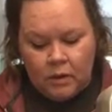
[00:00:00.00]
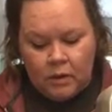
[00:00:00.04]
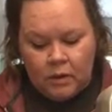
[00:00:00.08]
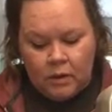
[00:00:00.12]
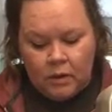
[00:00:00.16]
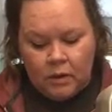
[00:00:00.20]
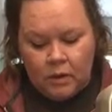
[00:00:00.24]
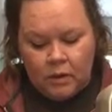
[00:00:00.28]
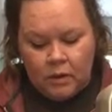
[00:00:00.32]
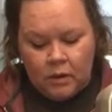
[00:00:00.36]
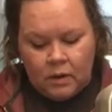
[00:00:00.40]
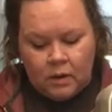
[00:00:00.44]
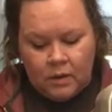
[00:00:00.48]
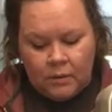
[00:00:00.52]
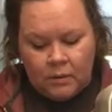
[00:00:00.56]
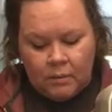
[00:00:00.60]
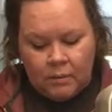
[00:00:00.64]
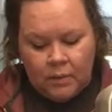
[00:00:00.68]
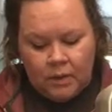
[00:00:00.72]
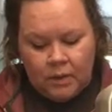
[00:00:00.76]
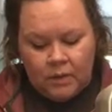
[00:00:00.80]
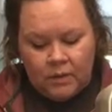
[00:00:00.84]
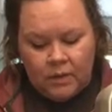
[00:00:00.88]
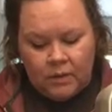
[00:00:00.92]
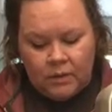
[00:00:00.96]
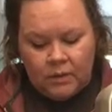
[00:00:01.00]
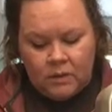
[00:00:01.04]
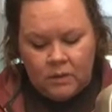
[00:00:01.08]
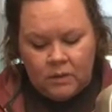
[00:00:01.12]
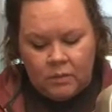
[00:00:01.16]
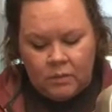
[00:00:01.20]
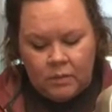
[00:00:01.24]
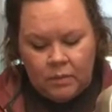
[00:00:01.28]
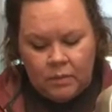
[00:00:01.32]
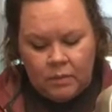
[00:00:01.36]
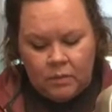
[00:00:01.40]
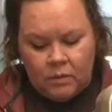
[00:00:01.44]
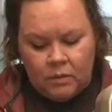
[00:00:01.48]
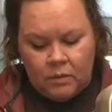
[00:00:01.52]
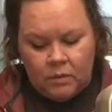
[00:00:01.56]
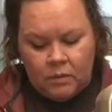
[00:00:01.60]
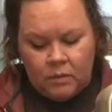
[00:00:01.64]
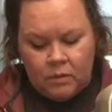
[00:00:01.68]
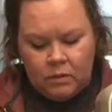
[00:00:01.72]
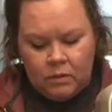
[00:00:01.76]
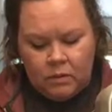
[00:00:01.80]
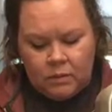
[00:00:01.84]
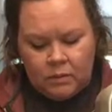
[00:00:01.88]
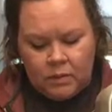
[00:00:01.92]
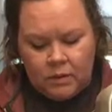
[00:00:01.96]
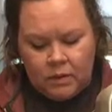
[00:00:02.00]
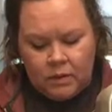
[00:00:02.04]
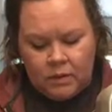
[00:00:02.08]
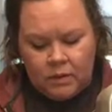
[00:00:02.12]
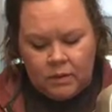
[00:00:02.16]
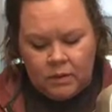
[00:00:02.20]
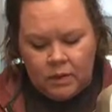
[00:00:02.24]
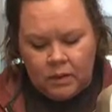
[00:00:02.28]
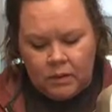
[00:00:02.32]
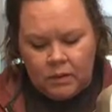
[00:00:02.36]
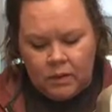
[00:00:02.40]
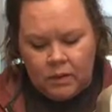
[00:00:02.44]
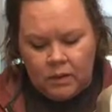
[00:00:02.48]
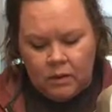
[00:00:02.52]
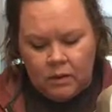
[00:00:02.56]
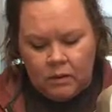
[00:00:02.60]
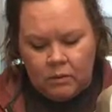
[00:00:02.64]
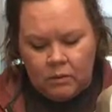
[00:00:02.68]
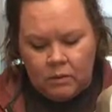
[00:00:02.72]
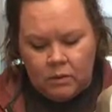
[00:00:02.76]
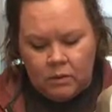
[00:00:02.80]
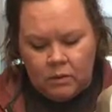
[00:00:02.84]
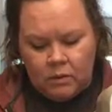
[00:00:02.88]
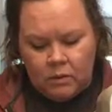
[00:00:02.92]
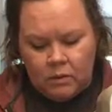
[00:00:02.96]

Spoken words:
But if I do rip it through the newsprint, it's not the end of the world,